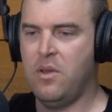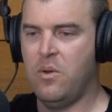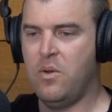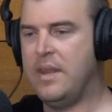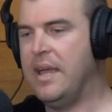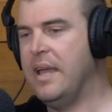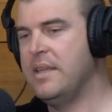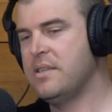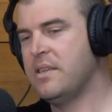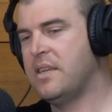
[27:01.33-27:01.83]

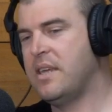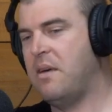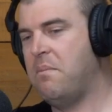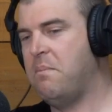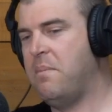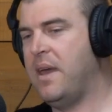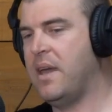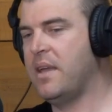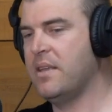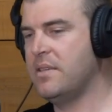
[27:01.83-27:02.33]
Q&As and
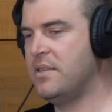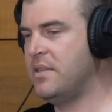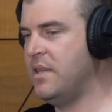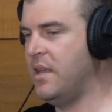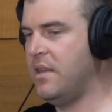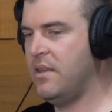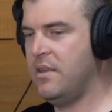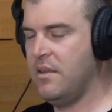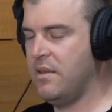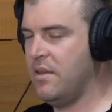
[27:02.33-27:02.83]
come back and
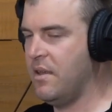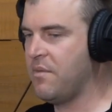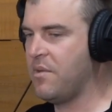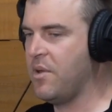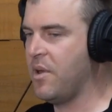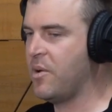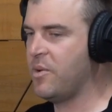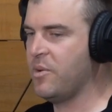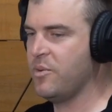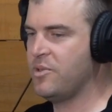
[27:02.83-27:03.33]
said, I've
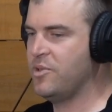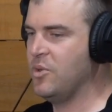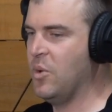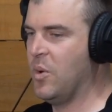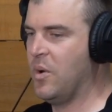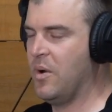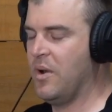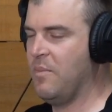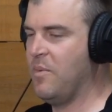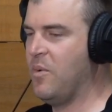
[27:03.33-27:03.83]
got it all
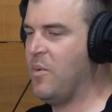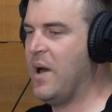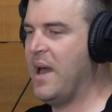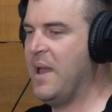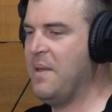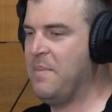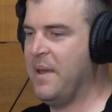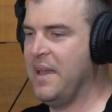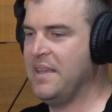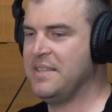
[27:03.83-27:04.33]
sorted, I'm
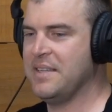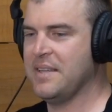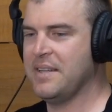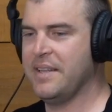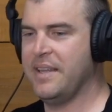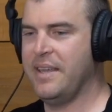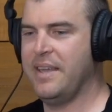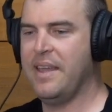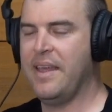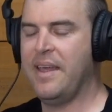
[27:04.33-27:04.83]
away,
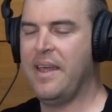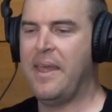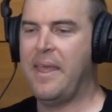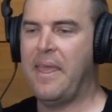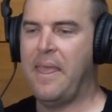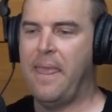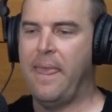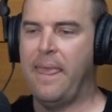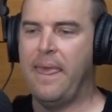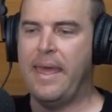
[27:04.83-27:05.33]
basically.
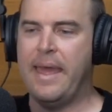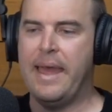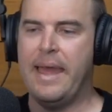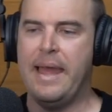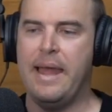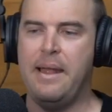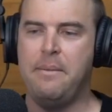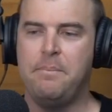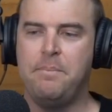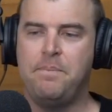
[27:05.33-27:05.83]

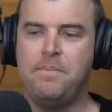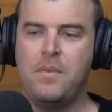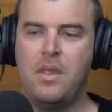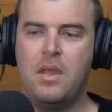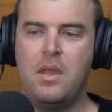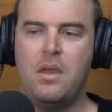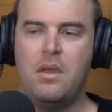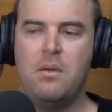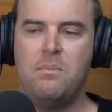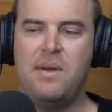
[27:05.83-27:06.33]

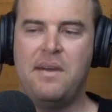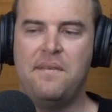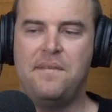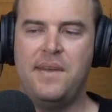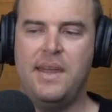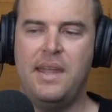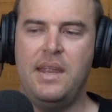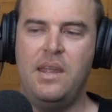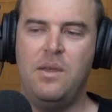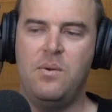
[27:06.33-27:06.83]
But
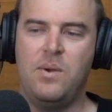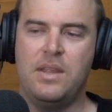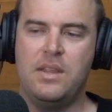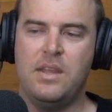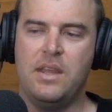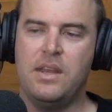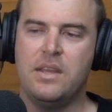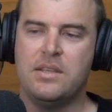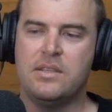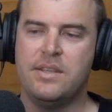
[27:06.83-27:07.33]
for anyone
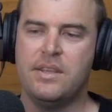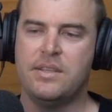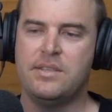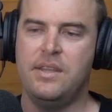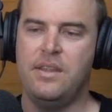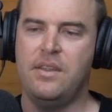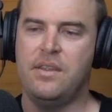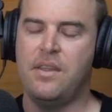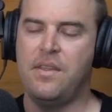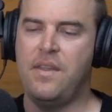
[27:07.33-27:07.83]
that is
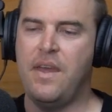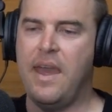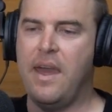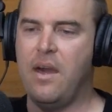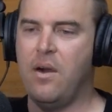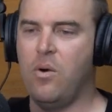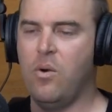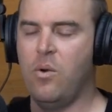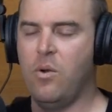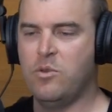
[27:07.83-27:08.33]
listening to
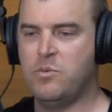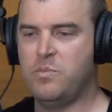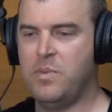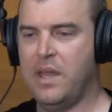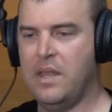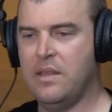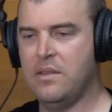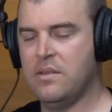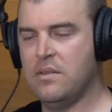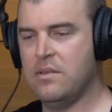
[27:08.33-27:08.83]
that or has
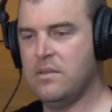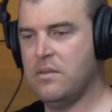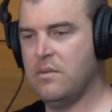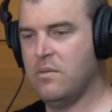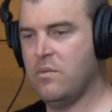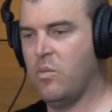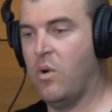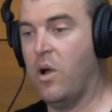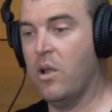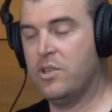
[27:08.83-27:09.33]
been
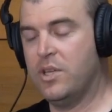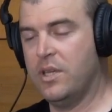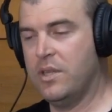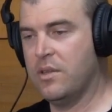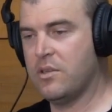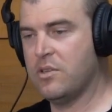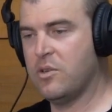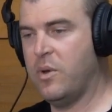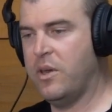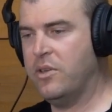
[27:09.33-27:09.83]
watching
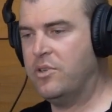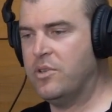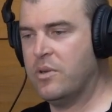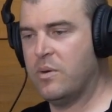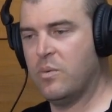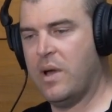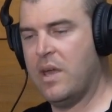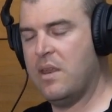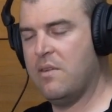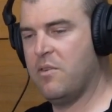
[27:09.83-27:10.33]
this
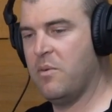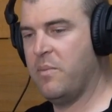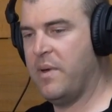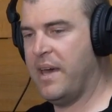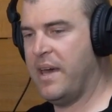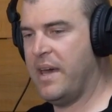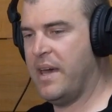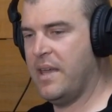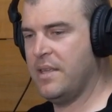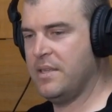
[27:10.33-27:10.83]
question waiting for
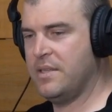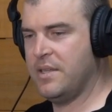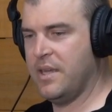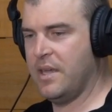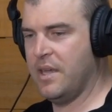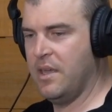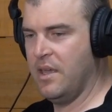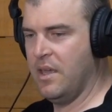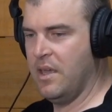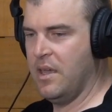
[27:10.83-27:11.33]
my
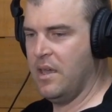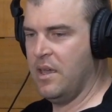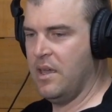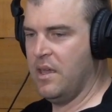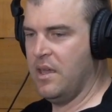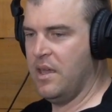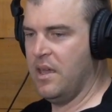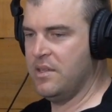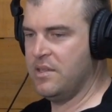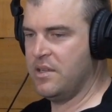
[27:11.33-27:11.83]
answer,
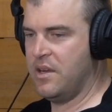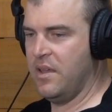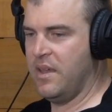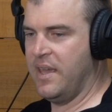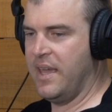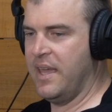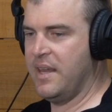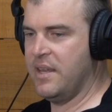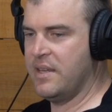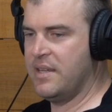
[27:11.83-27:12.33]
is it
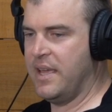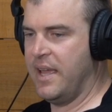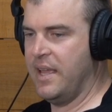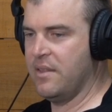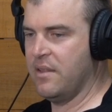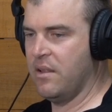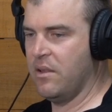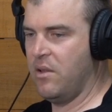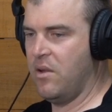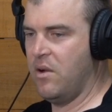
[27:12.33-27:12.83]
okay to
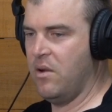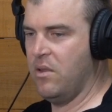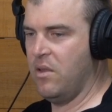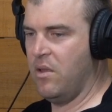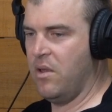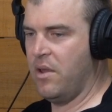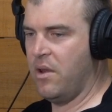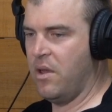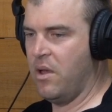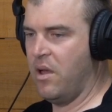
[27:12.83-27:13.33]
take the long
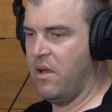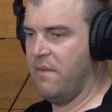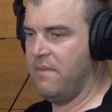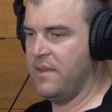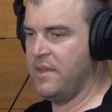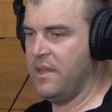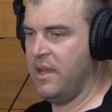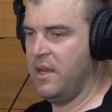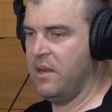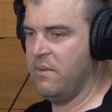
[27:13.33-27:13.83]
line
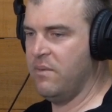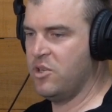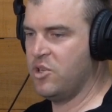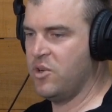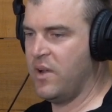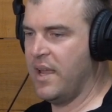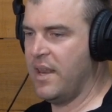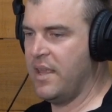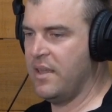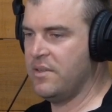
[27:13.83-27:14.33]
off at the end of a
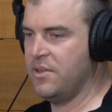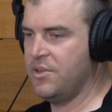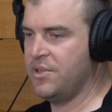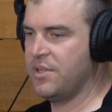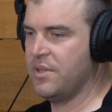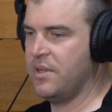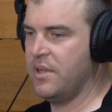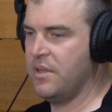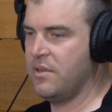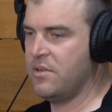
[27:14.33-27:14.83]
training
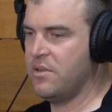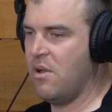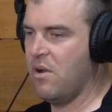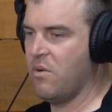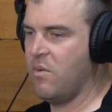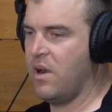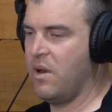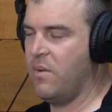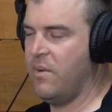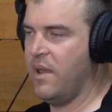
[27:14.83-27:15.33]
session and let the
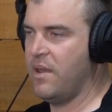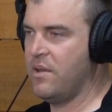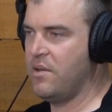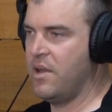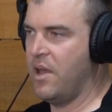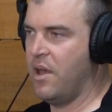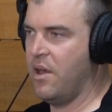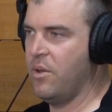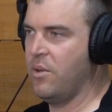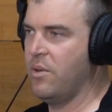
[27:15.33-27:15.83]
dog run
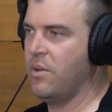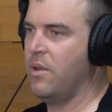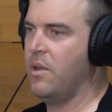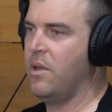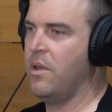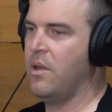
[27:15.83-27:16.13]
around? No.